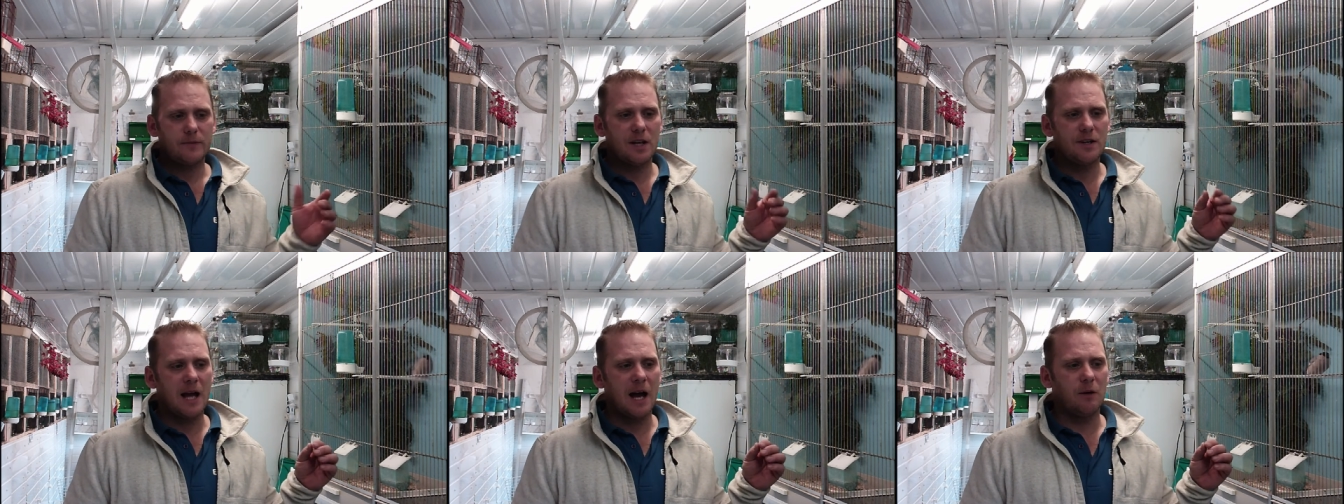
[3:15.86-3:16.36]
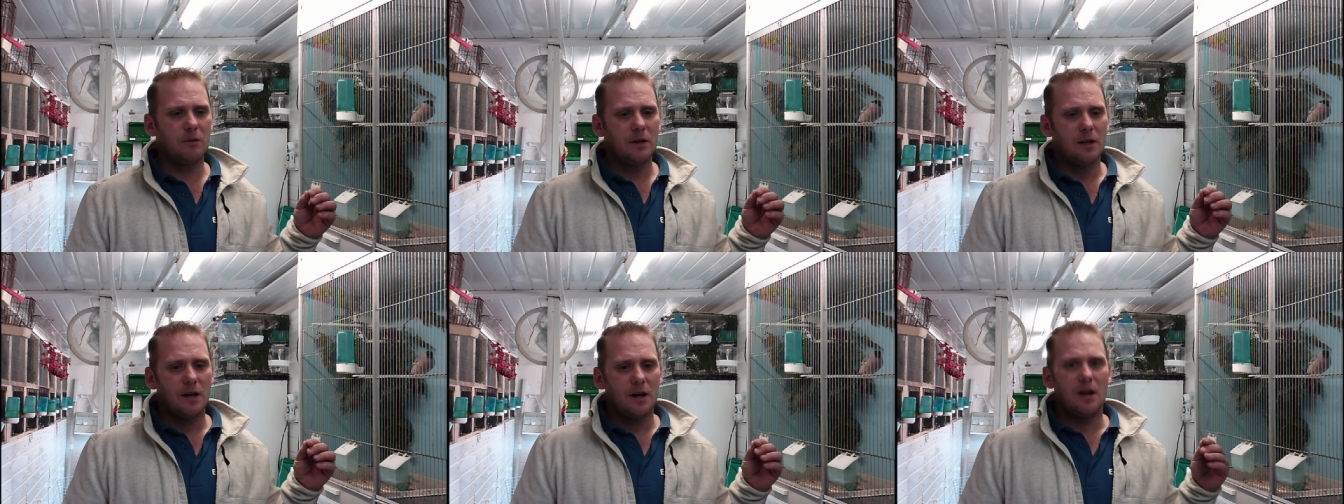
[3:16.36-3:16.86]
Now,
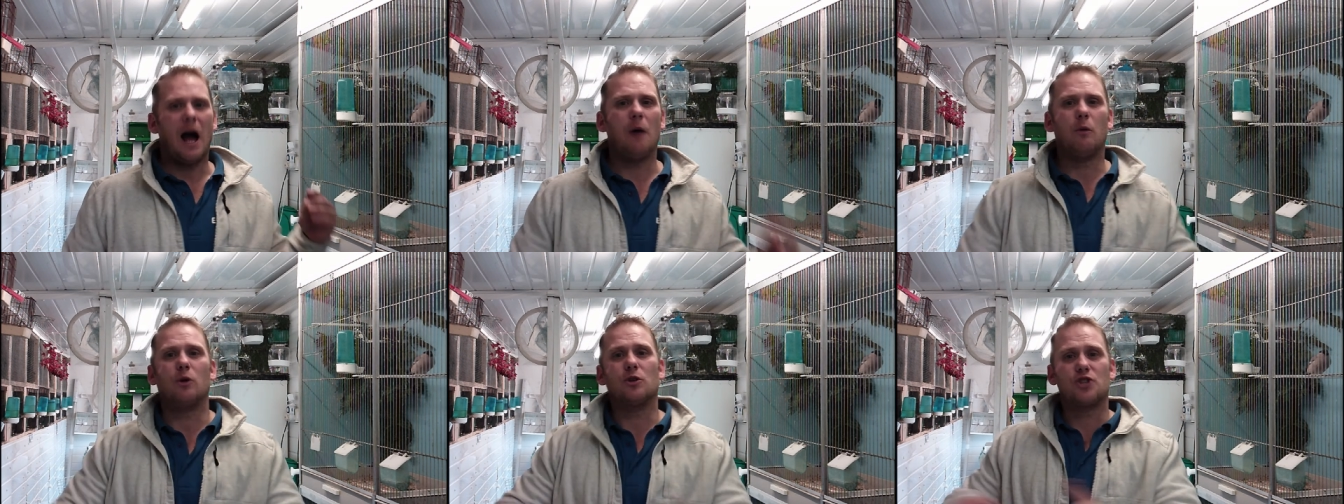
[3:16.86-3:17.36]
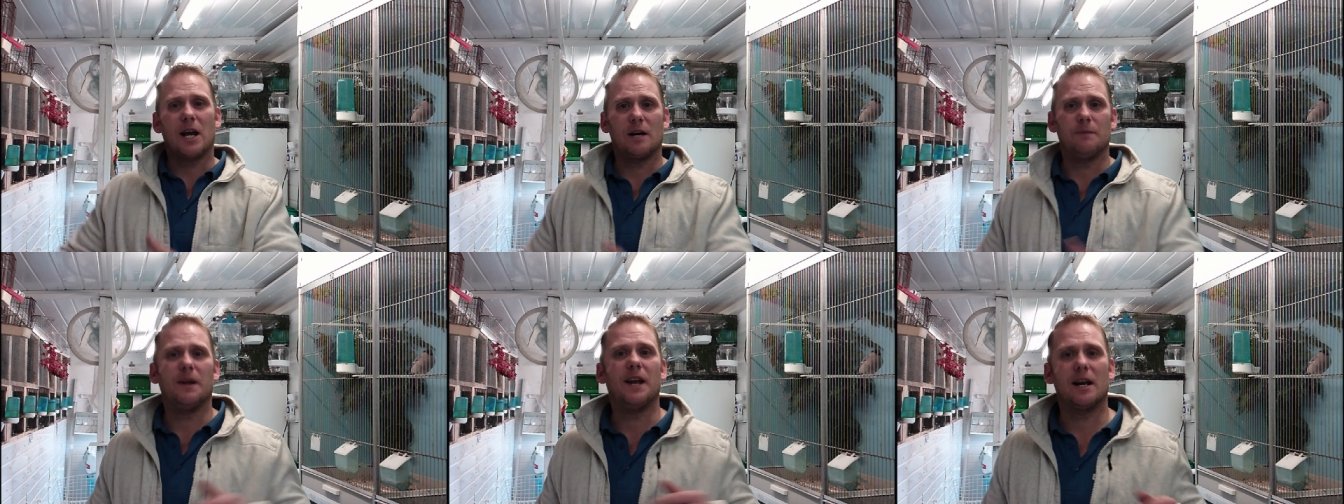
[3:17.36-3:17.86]
I won't check
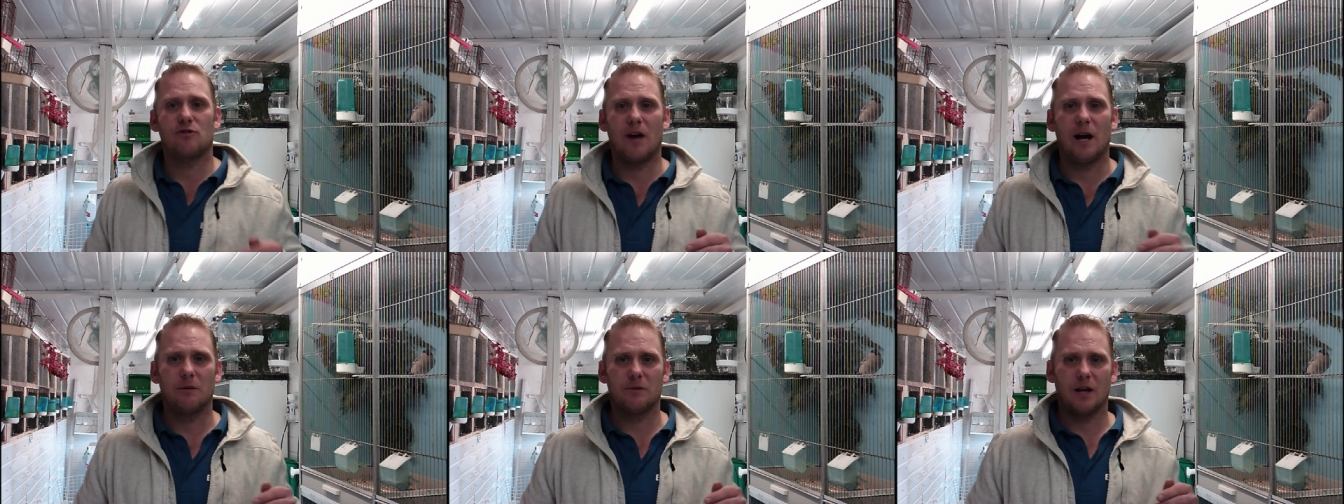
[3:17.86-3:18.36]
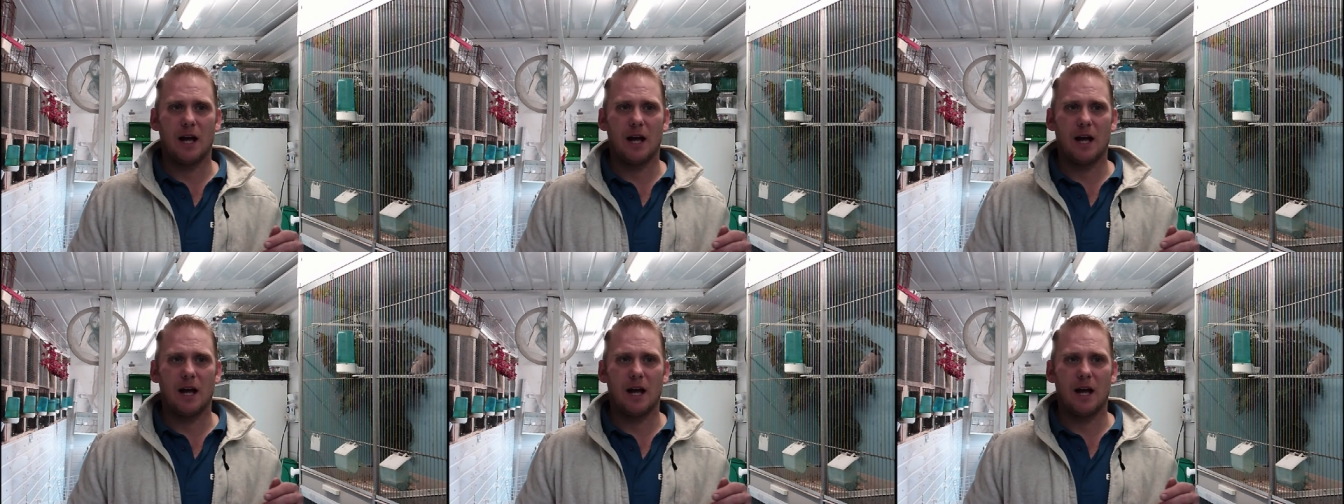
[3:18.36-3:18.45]
them the next round.